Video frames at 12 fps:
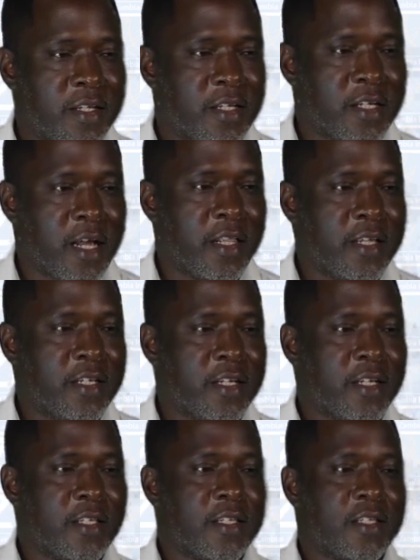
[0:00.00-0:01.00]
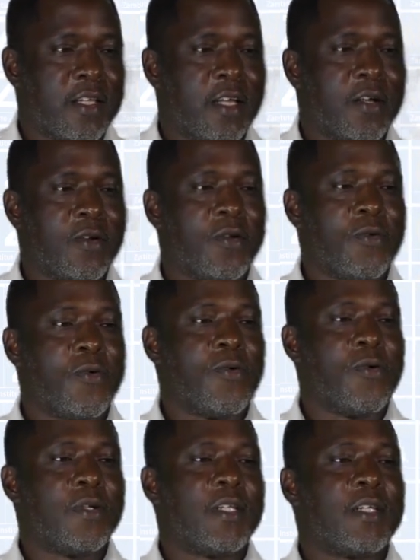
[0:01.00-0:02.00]
challenges
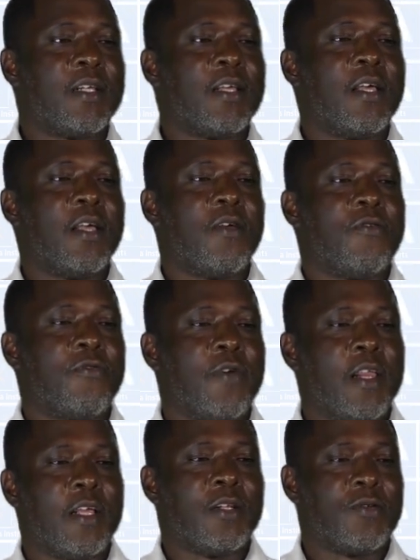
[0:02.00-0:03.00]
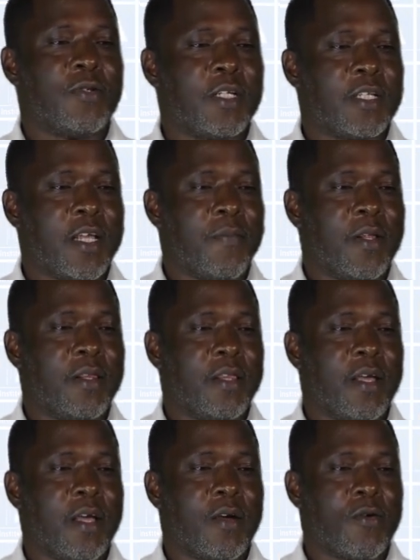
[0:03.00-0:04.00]
include failing to determine
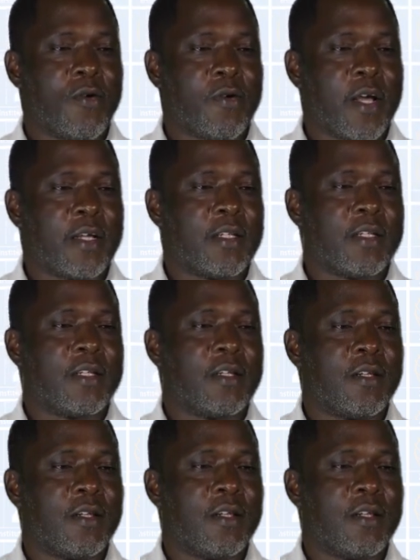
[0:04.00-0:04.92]
the correct